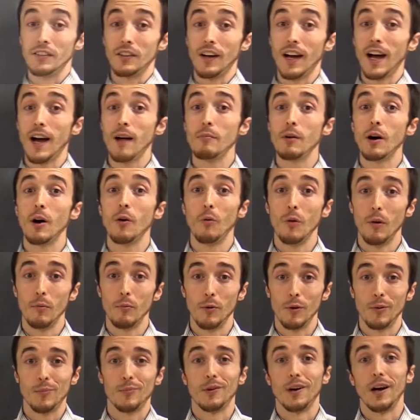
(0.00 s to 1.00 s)
how about one
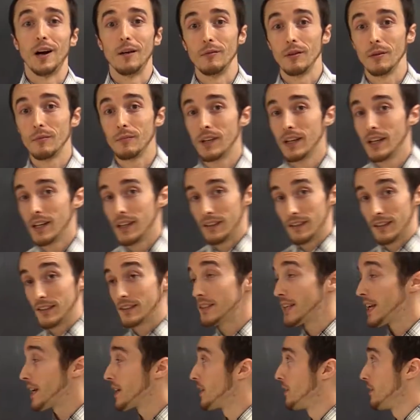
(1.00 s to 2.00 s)
more problem?
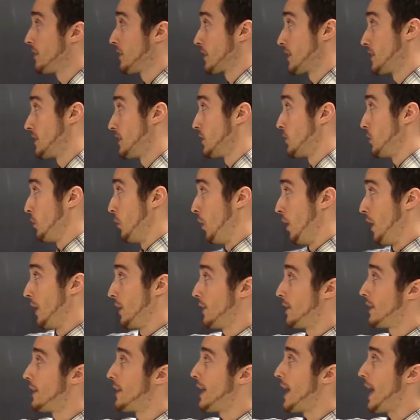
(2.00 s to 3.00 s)
Let's take a look at this
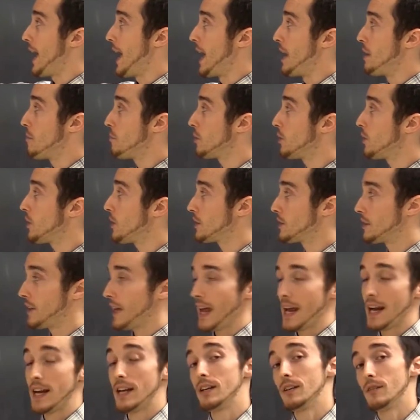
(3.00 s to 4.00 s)
one. N plus
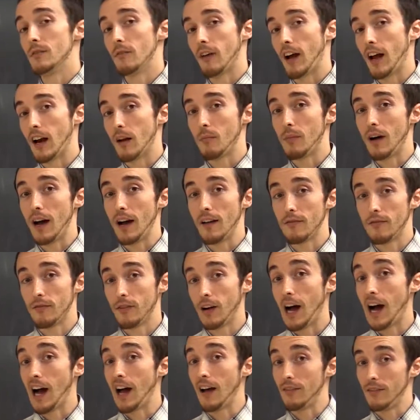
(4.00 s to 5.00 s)
8 divided by
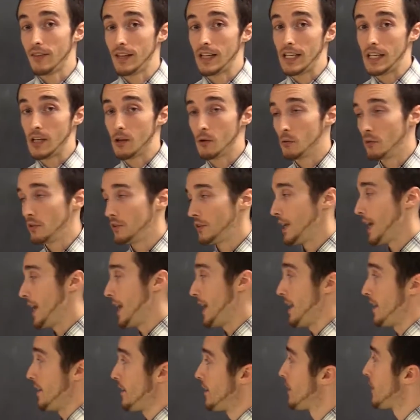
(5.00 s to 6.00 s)
5 equals
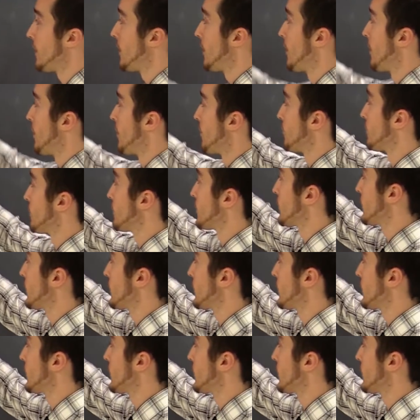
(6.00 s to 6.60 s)
8. First